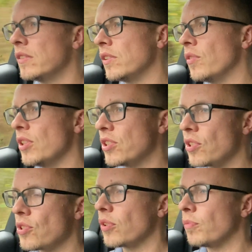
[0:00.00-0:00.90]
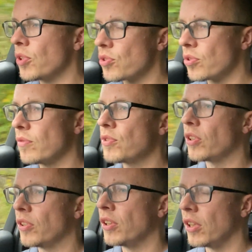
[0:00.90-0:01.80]
Research on mushrooms
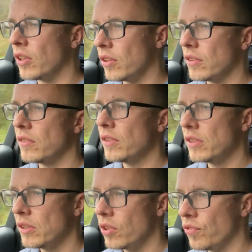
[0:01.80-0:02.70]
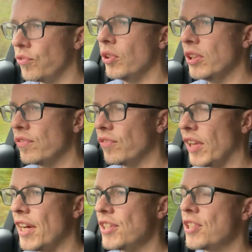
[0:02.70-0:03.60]
on a fully
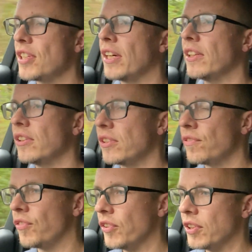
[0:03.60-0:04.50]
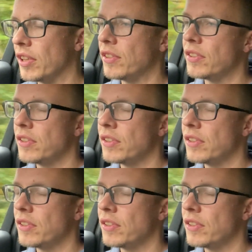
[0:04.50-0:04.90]
fledged and funded